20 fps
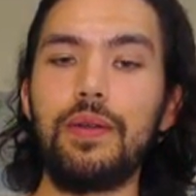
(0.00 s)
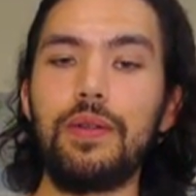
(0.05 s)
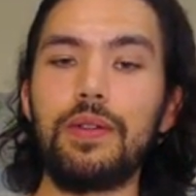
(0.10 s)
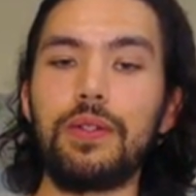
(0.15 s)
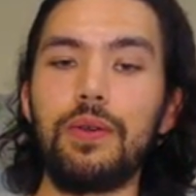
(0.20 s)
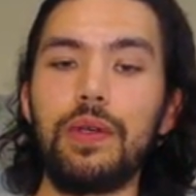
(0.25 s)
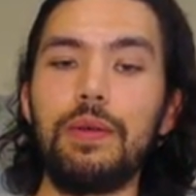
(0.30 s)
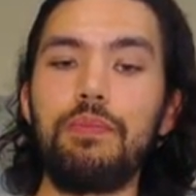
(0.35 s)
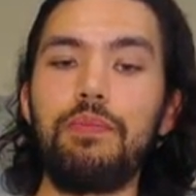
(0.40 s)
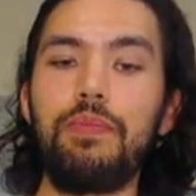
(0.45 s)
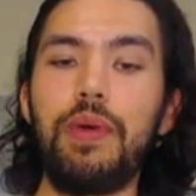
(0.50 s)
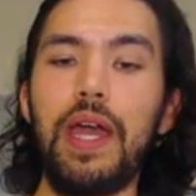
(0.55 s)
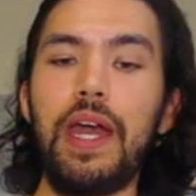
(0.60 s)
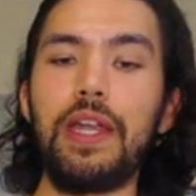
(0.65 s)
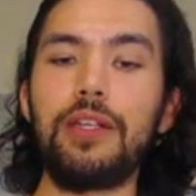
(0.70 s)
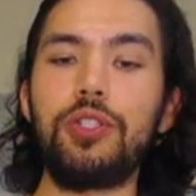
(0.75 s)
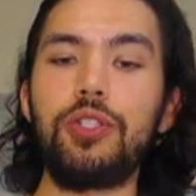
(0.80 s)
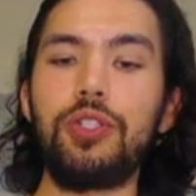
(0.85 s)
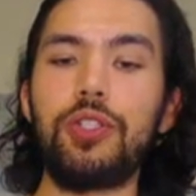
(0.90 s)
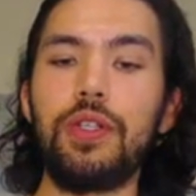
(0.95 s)
So he
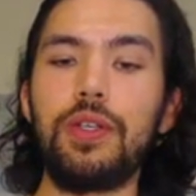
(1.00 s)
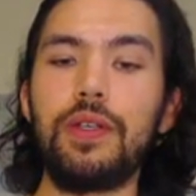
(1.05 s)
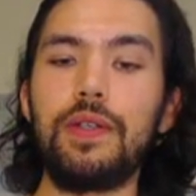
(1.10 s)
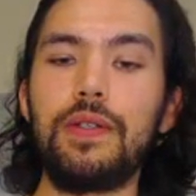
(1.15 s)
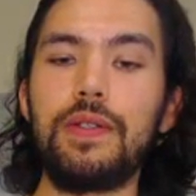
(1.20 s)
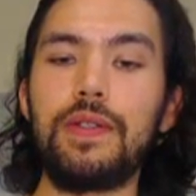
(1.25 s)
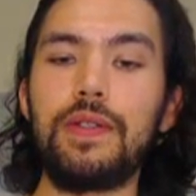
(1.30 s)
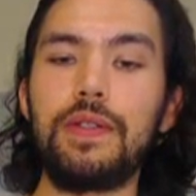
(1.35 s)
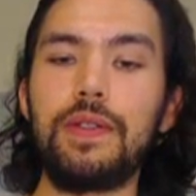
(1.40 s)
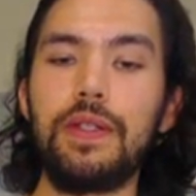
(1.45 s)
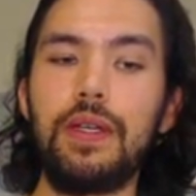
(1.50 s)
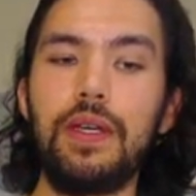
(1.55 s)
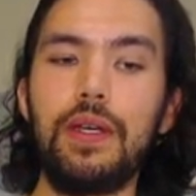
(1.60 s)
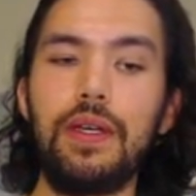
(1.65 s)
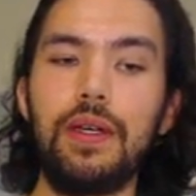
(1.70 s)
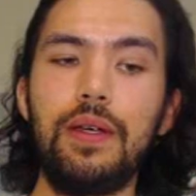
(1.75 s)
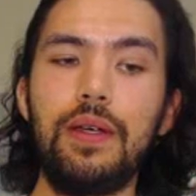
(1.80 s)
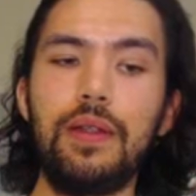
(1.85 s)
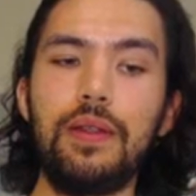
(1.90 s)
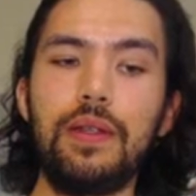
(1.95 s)
banishes
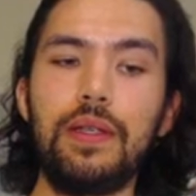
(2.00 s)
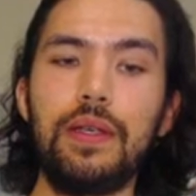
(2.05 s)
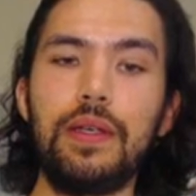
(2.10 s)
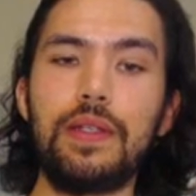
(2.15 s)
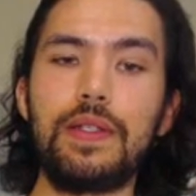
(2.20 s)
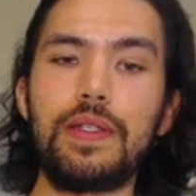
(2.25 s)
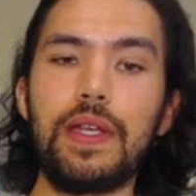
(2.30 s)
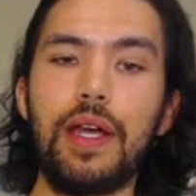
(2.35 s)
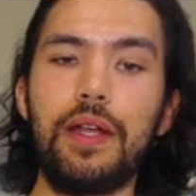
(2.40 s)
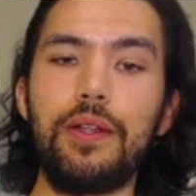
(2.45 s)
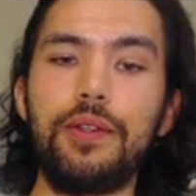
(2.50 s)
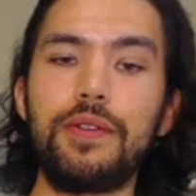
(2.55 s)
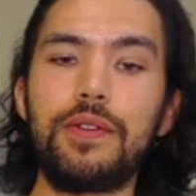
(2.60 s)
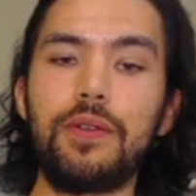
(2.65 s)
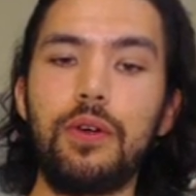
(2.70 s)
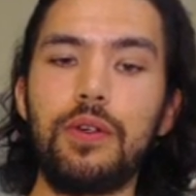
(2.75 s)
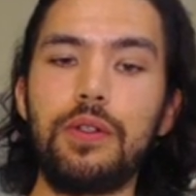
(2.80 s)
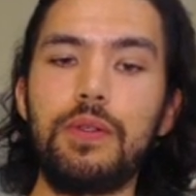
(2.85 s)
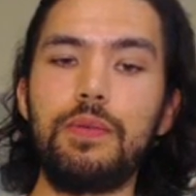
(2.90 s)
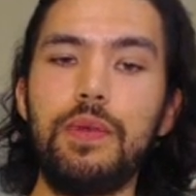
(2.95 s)
the Silent
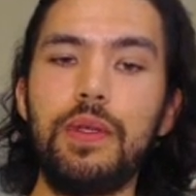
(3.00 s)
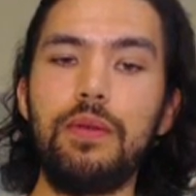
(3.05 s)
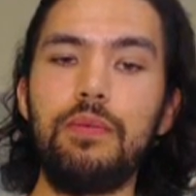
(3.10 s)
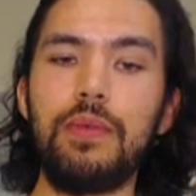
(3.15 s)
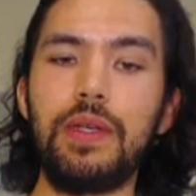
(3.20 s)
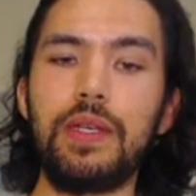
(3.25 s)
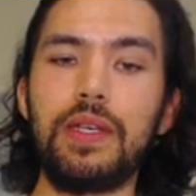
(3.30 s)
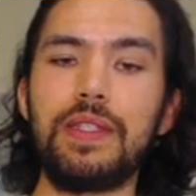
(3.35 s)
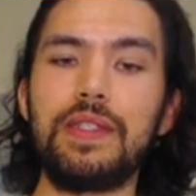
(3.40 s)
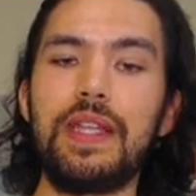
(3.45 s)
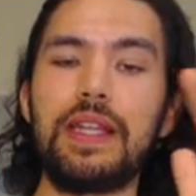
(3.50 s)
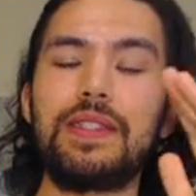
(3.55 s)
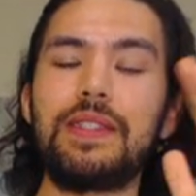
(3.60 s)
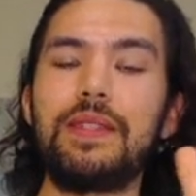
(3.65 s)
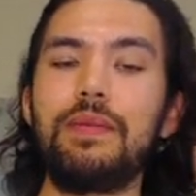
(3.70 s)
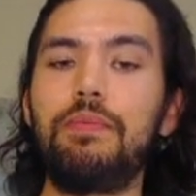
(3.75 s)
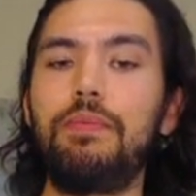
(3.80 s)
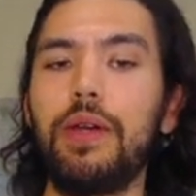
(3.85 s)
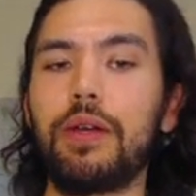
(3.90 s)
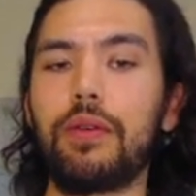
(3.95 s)
Swordsman because that's
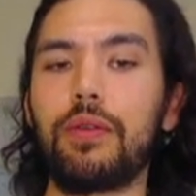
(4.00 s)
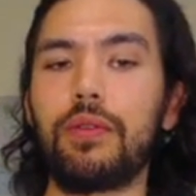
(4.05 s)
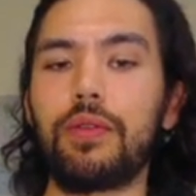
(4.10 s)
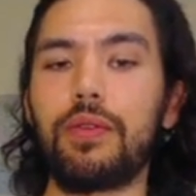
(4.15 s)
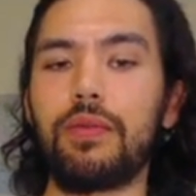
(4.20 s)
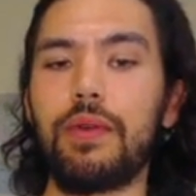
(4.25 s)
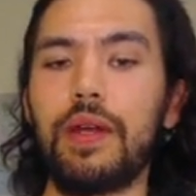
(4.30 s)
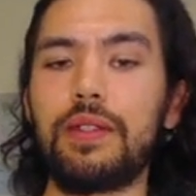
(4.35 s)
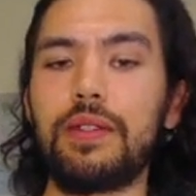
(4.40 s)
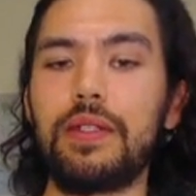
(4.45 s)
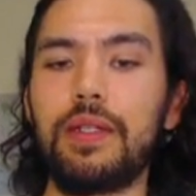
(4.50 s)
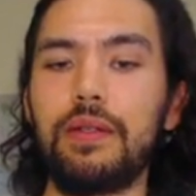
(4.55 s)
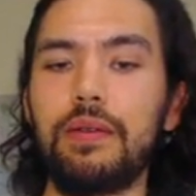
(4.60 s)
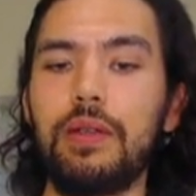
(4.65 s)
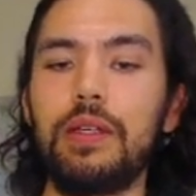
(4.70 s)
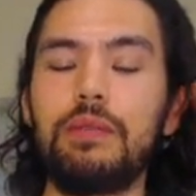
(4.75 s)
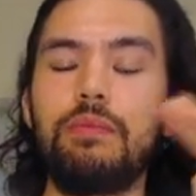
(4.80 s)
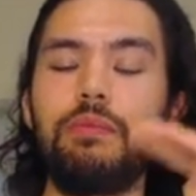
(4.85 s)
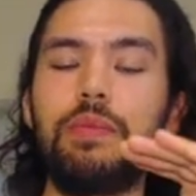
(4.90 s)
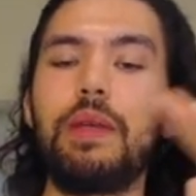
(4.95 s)
the bigger threat to...
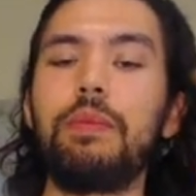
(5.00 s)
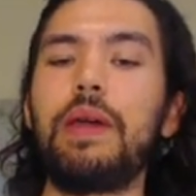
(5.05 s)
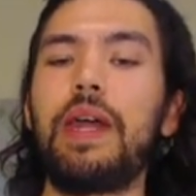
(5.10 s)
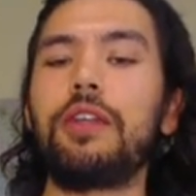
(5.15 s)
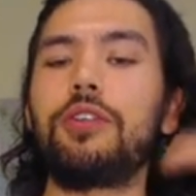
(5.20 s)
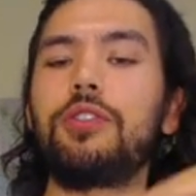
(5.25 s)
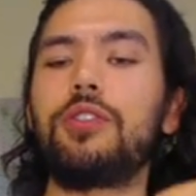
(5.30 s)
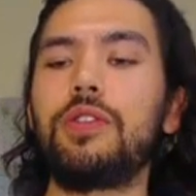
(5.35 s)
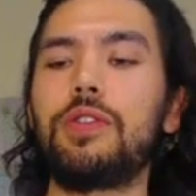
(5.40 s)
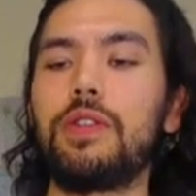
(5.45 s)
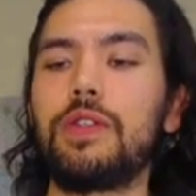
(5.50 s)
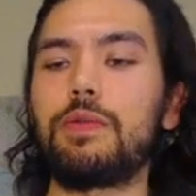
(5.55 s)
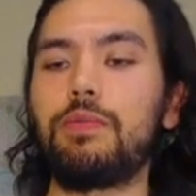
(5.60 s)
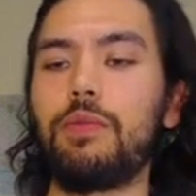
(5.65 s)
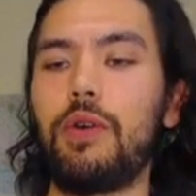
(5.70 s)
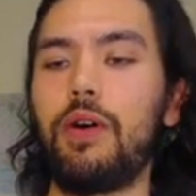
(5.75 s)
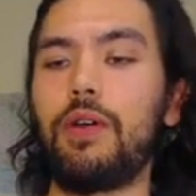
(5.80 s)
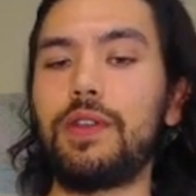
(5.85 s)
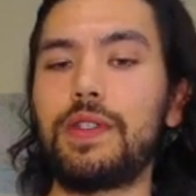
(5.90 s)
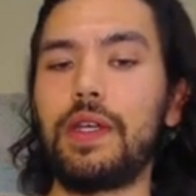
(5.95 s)
He banishes the
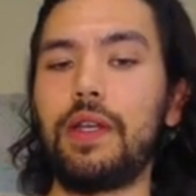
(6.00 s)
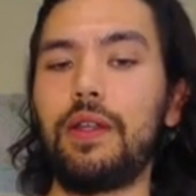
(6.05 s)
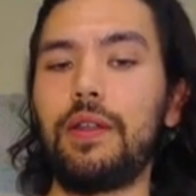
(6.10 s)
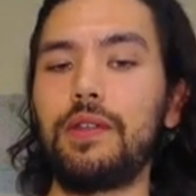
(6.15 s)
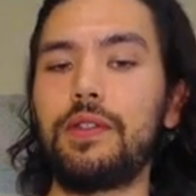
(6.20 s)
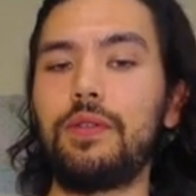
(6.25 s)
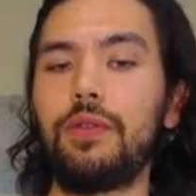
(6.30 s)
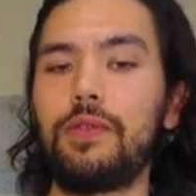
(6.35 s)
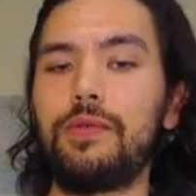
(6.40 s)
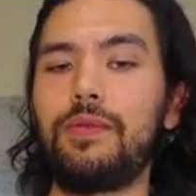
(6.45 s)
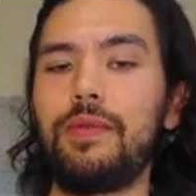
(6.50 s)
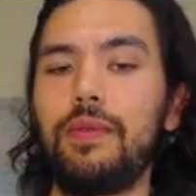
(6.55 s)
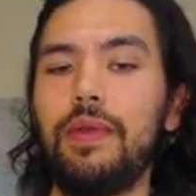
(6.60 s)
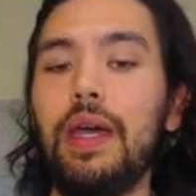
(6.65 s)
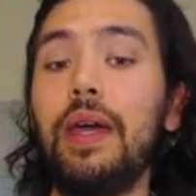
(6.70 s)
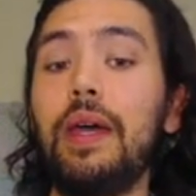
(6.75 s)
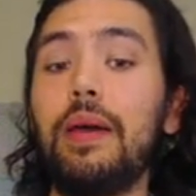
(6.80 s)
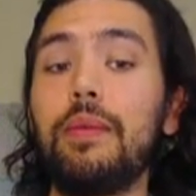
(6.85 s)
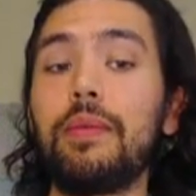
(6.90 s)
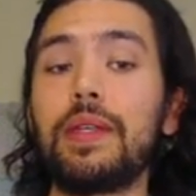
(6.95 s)
small Silent Swordsman
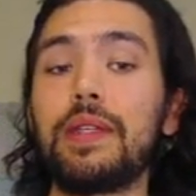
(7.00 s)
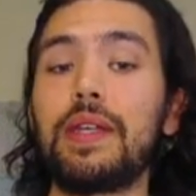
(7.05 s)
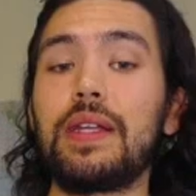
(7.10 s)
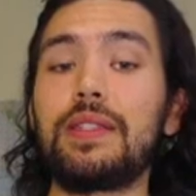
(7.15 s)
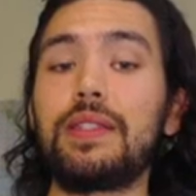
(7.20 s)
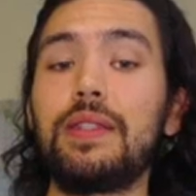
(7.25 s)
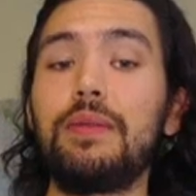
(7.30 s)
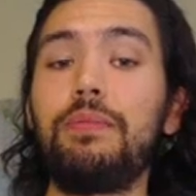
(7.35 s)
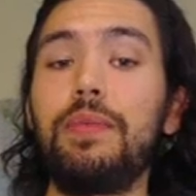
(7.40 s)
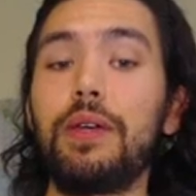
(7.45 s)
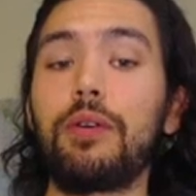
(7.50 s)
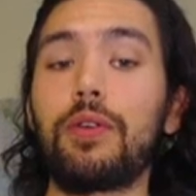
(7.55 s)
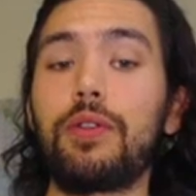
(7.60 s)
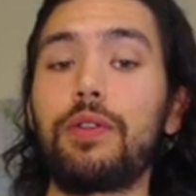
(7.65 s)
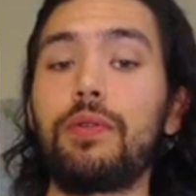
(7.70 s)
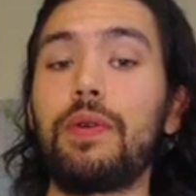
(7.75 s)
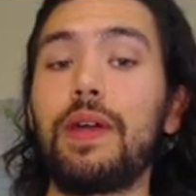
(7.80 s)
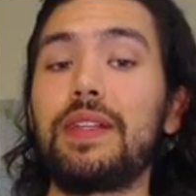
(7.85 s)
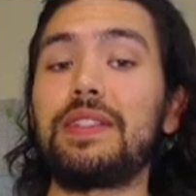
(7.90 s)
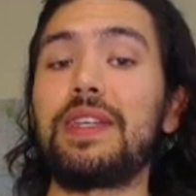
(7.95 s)
because that's the bigger
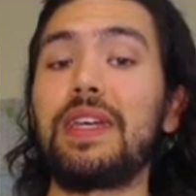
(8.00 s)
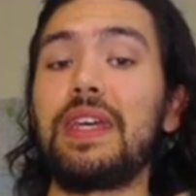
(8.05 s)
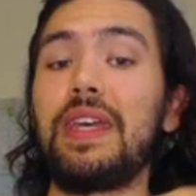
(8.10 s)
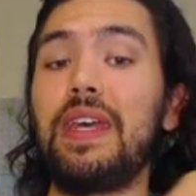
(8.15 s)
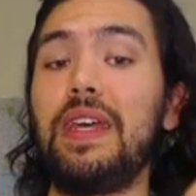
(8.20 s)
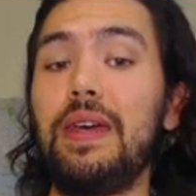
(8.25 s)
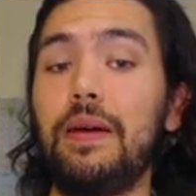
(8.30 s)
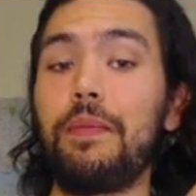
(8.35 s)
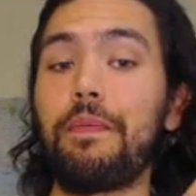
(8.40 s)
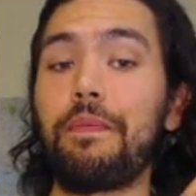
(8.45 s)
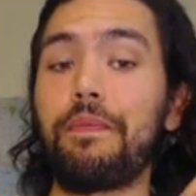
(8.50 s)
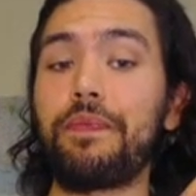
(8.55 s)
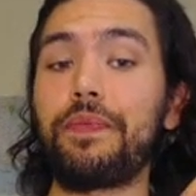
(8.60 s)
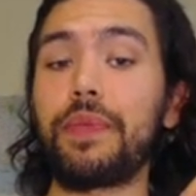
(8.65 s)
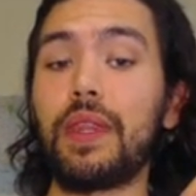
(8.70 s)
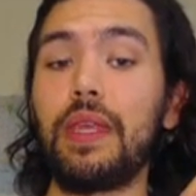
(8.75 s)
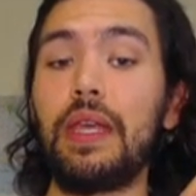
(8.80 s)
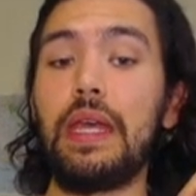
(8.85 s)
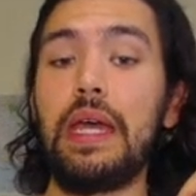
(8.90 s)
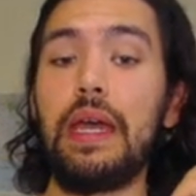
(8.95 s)
threat to him,
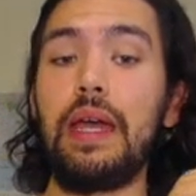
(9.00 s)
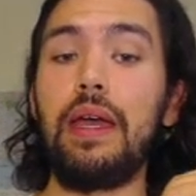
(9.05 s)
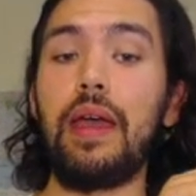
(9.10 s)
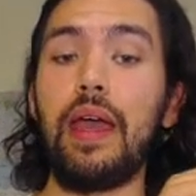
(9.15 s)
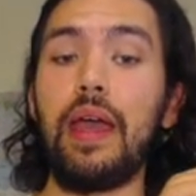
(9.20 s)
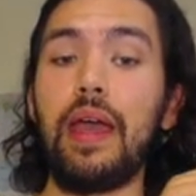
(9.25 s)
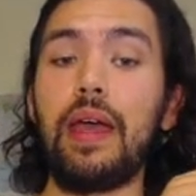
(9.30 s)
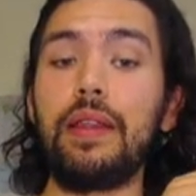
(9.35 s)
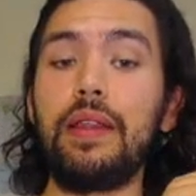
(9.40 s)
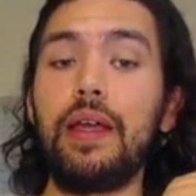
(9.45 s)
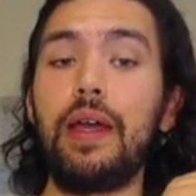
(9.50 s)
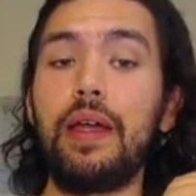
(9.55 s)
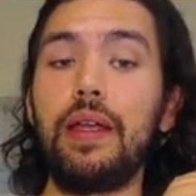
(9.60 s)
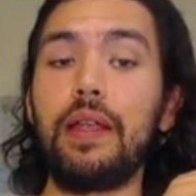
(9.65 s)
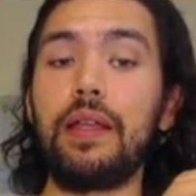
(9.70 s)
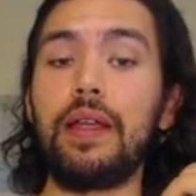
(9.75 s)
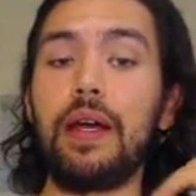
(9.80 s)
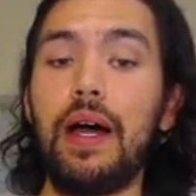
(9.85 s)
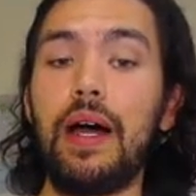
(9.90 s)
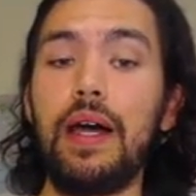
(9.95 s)
and
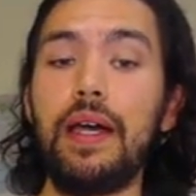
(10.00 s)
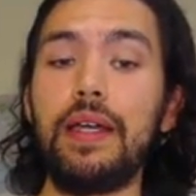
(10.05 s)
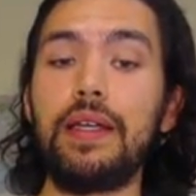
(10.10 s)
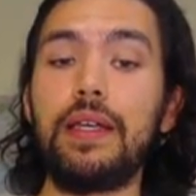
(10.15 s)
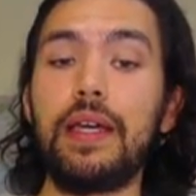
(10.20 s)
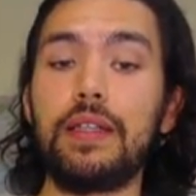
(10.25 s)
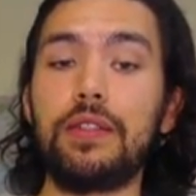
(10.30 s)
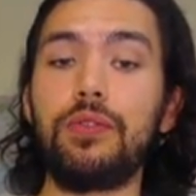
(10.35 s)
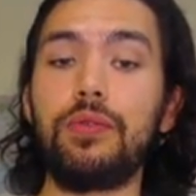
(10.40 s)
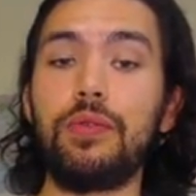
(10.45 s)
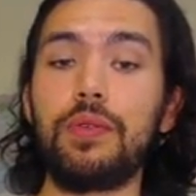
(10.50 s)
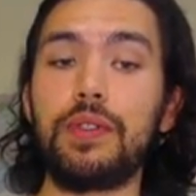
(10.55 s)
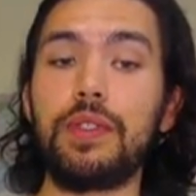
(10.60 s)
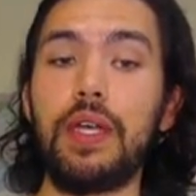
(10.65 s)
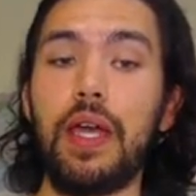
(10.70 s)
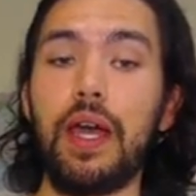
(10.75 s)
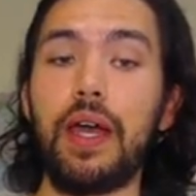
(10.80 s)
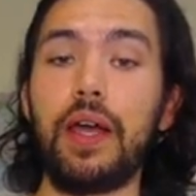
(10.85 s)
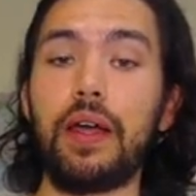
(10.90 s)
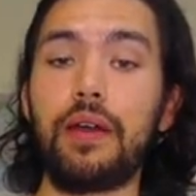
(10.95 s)
then I get to
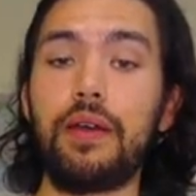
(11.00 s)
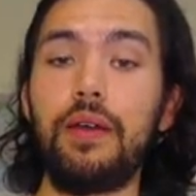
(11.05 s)
attack